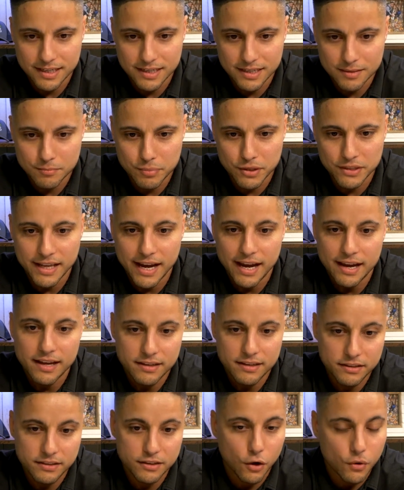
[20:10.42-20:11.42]
But
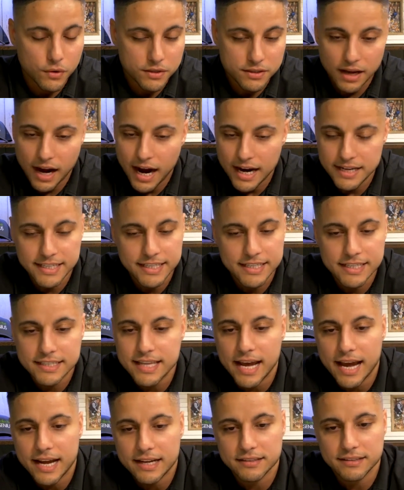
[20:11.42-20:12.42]
I needed
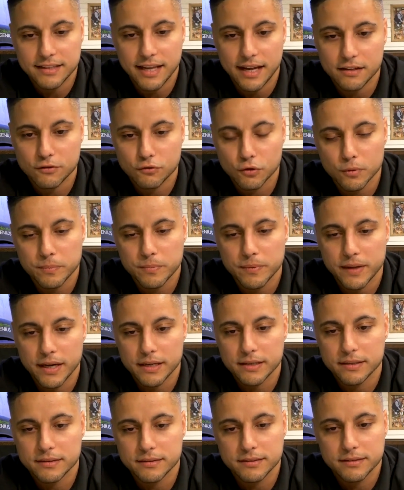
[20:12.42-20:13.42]
that group
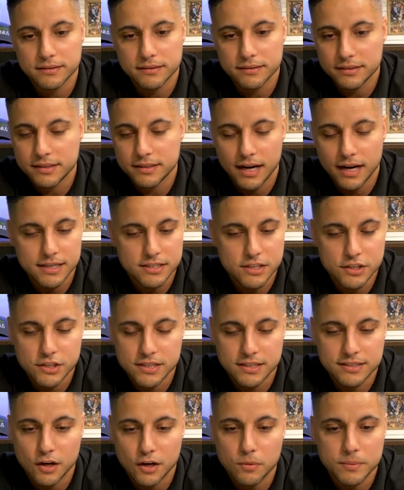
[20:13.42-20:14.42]
and guys just to
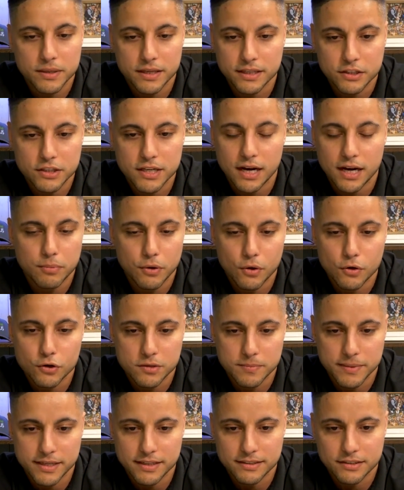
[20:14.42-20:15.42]
tell me, like, you got to post, man.